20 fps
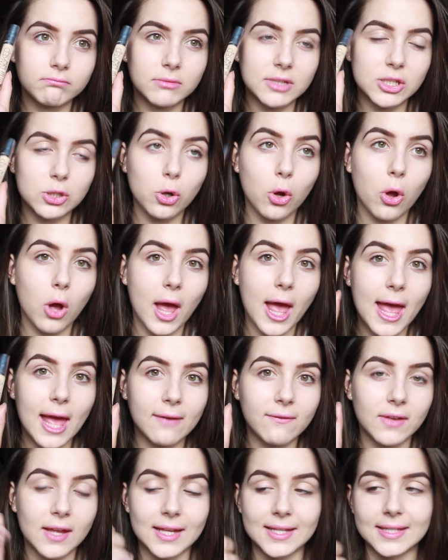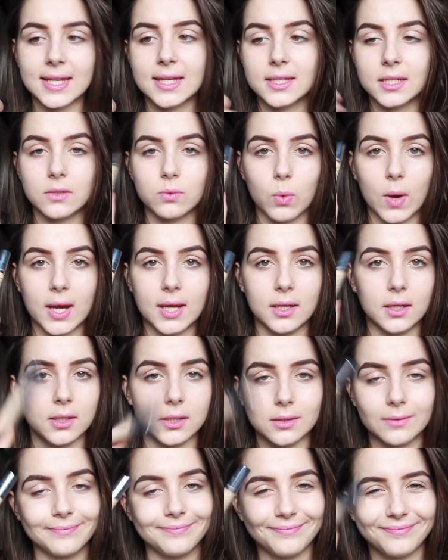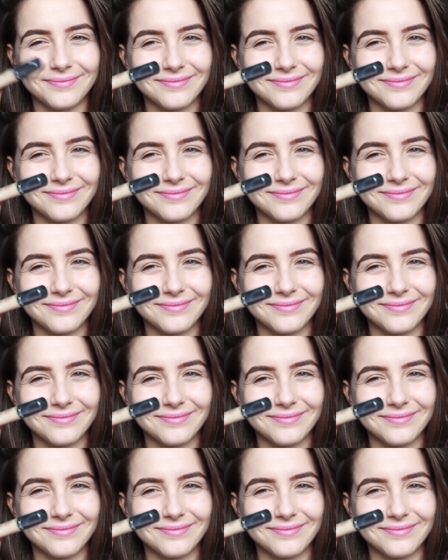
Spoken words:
it's not heavy. It says it's weightless.